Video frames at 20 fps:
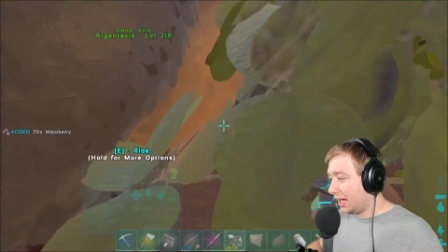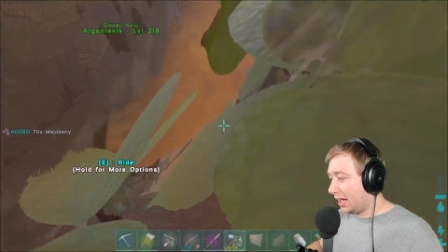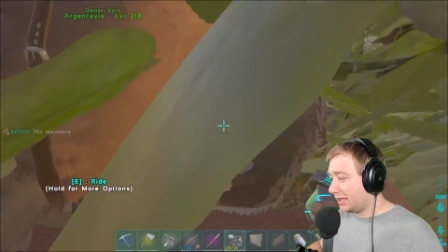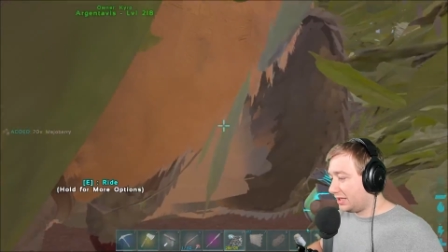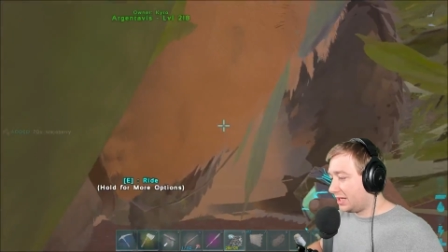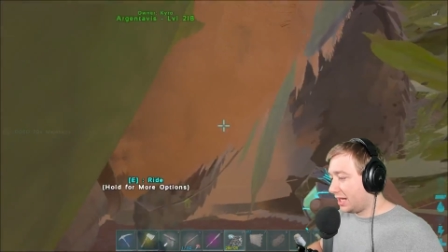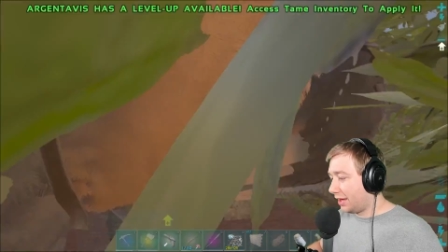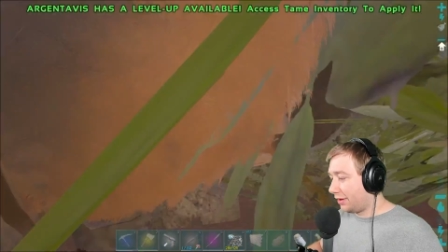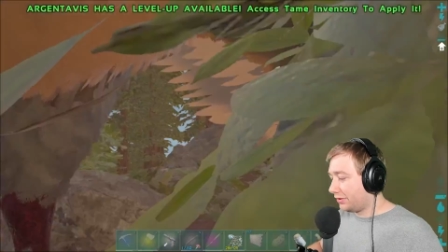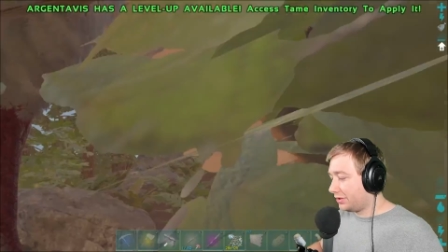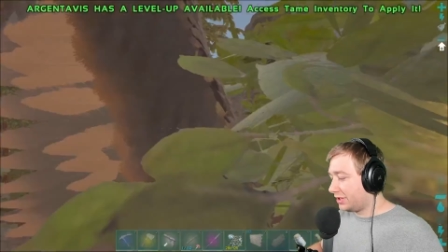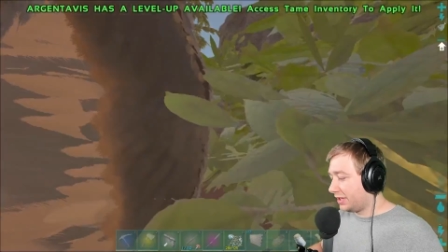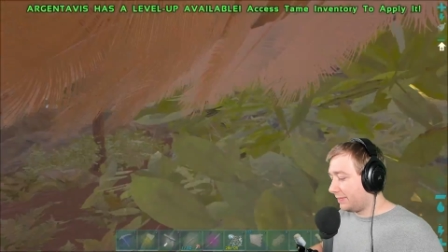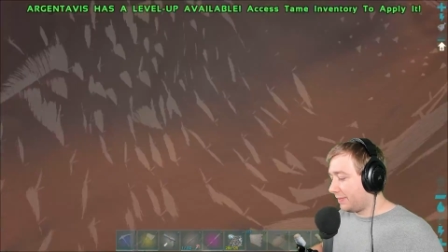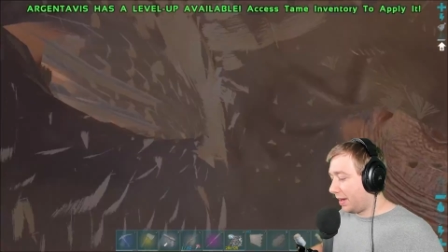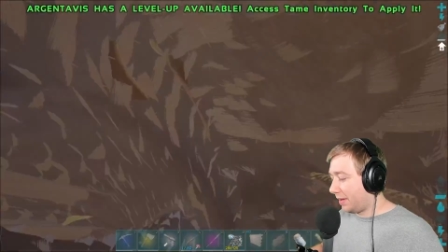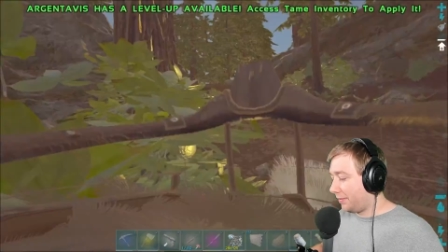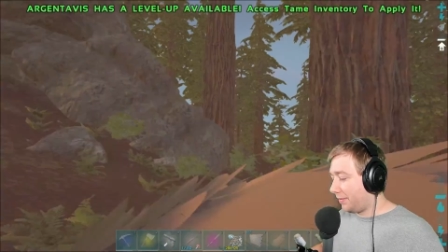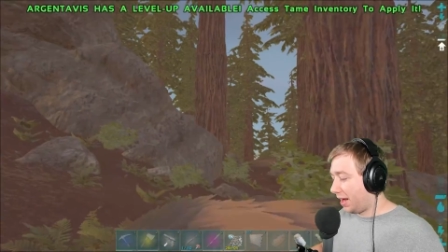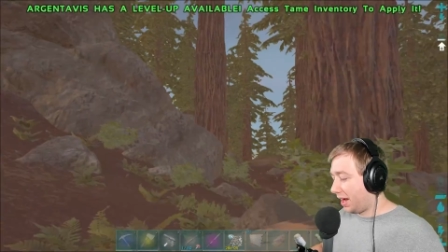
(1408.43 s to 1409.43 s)
a challenge
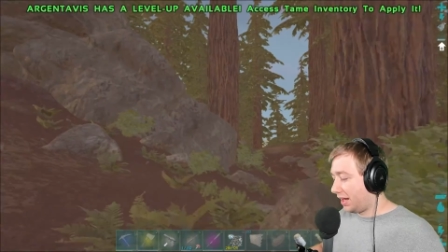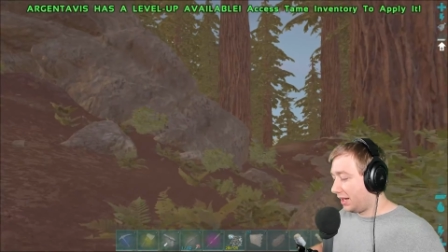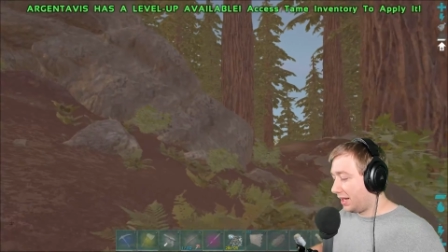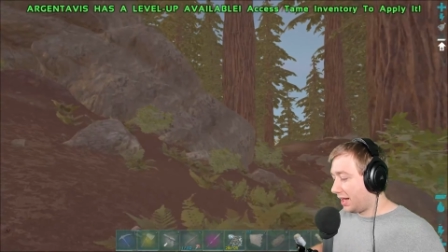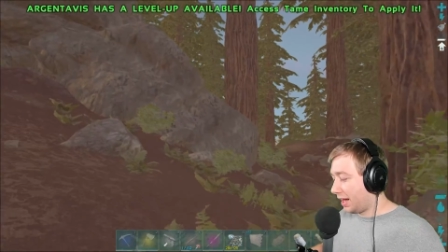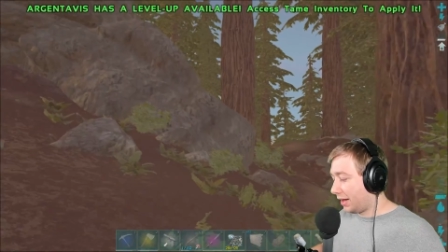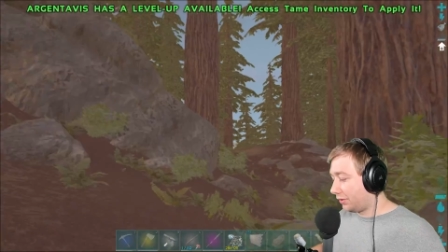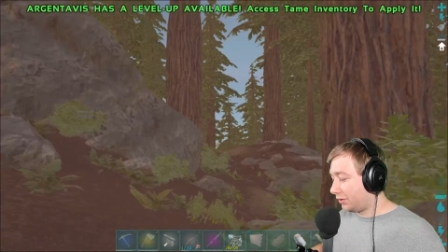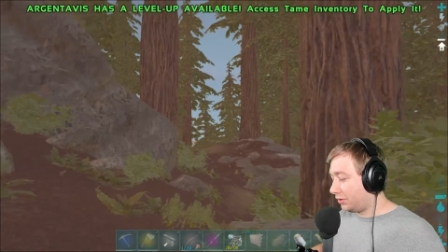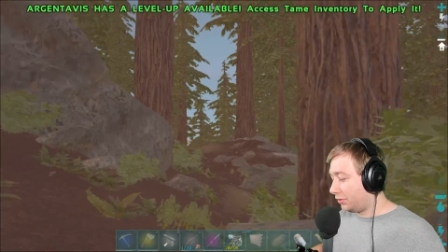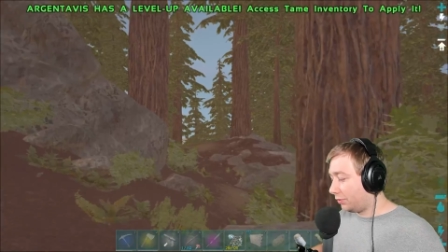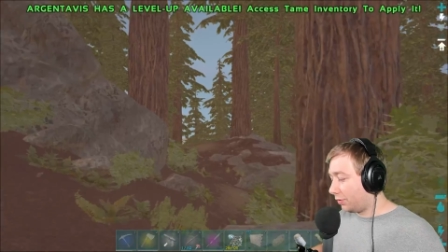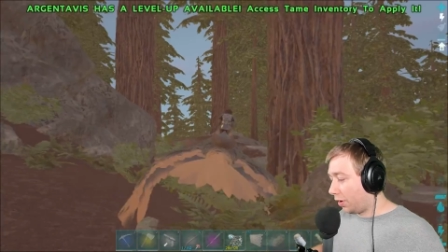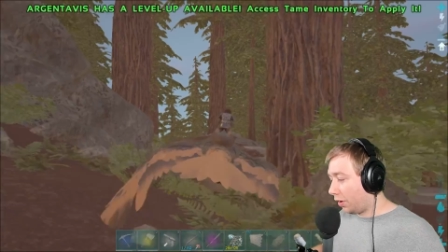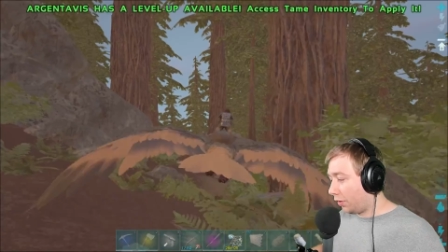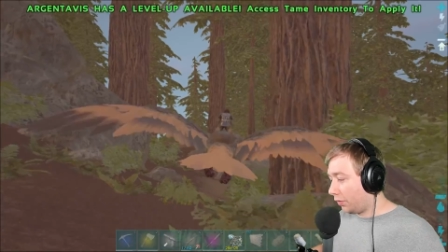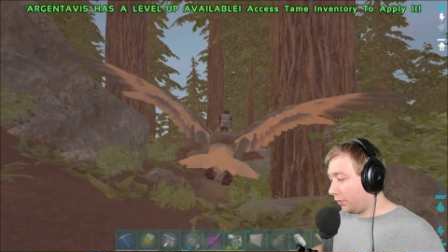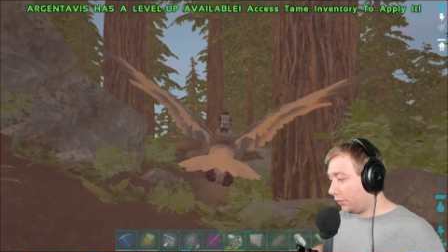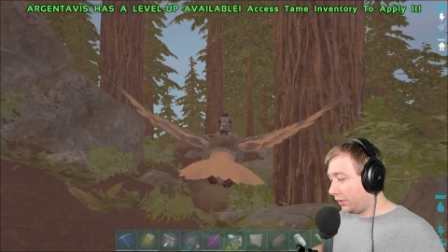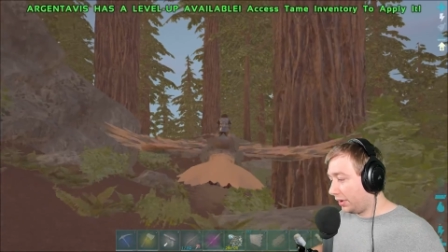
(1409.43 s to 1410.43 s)
in my mind now to
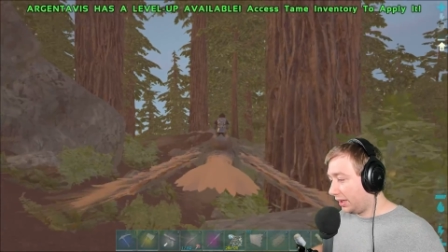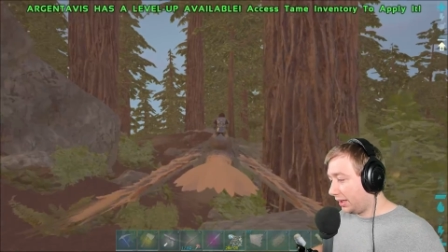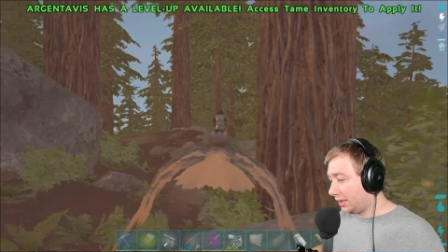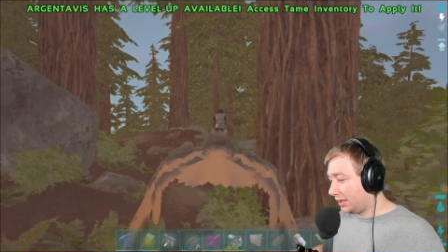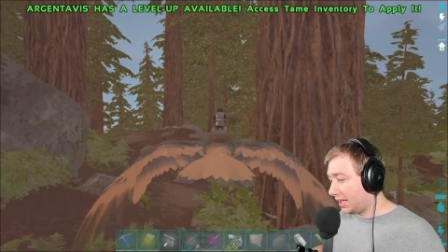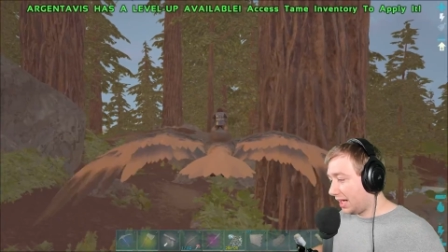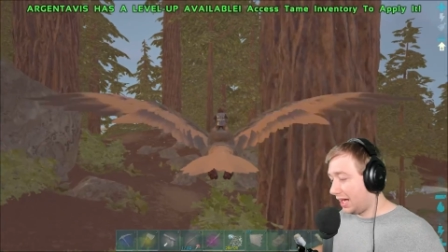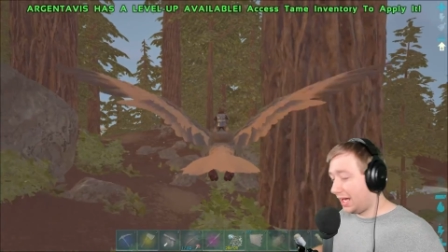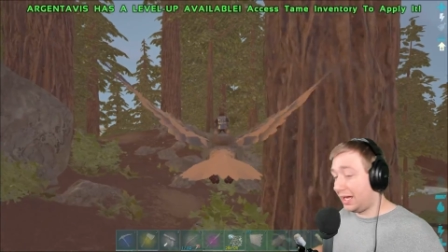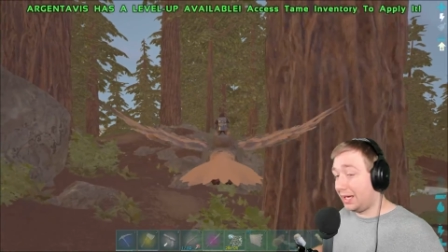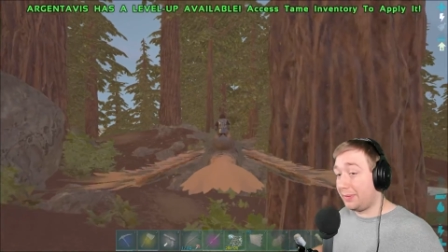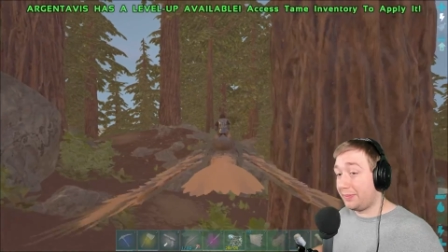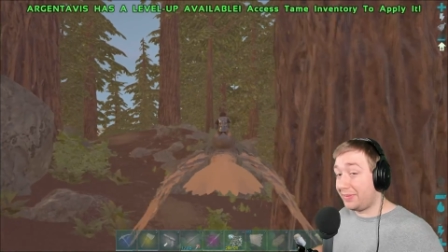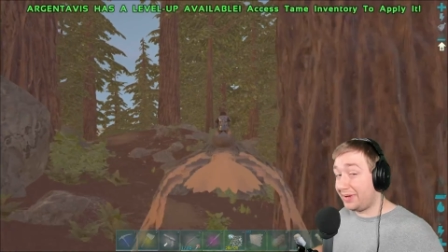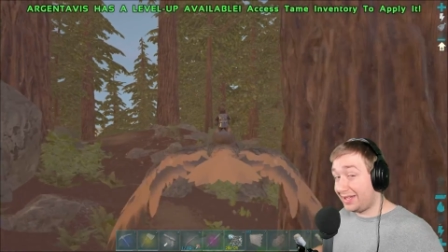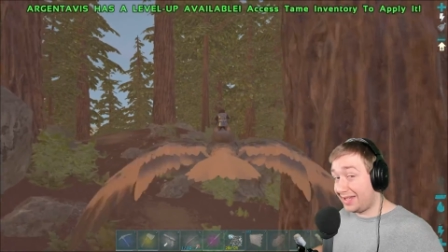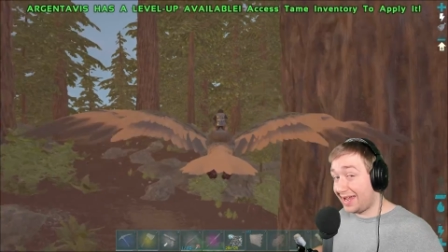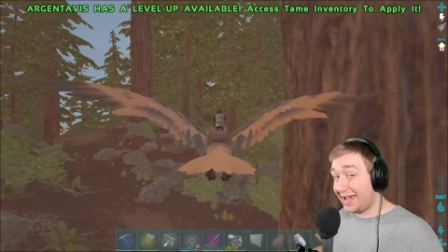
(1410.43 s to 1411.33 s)
only tame